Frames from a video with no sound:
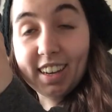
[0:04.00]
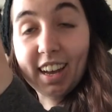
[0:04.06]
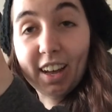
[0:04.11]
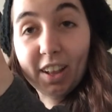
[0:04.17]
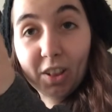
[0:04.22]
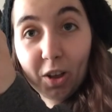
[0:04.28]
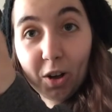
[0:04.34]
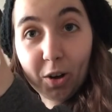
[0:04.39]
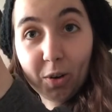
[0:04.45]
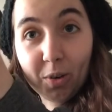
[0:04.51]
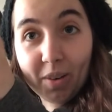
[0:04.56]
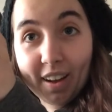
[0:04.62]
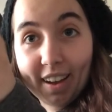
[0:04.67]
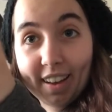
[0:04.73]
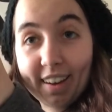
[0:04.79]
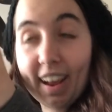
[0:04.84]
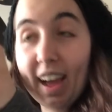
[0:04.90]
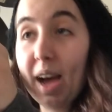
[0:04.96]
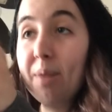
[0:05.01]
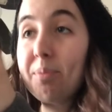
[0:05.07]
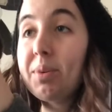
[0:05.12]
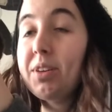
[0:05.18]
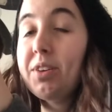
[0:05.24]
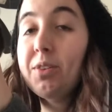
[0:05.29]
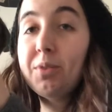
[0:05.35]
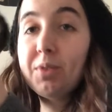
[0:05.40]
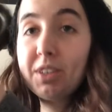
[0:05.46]
Hello and
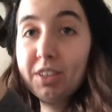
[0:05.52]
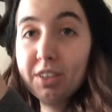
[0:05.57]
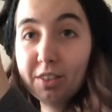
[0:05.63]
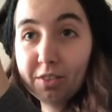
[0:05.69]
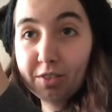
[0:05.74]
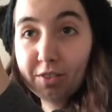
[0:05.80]
Happy New Year